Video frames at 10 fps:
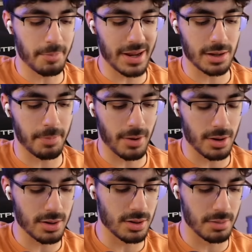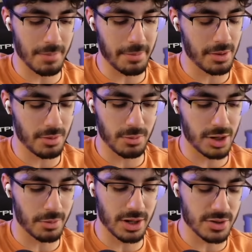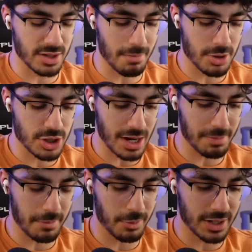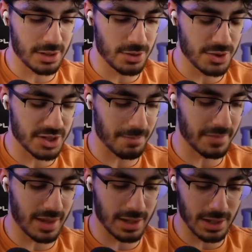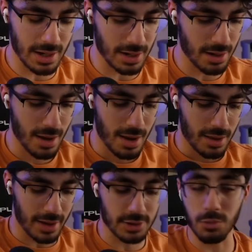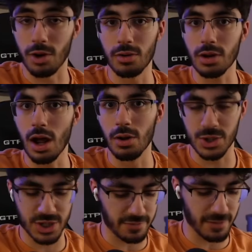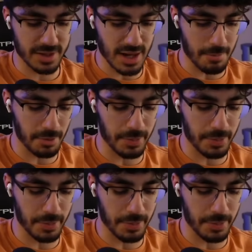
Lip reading: pick apart, maybe we don't want to use Lumberjack, maybe we could use something like the Royal Ghost, for example.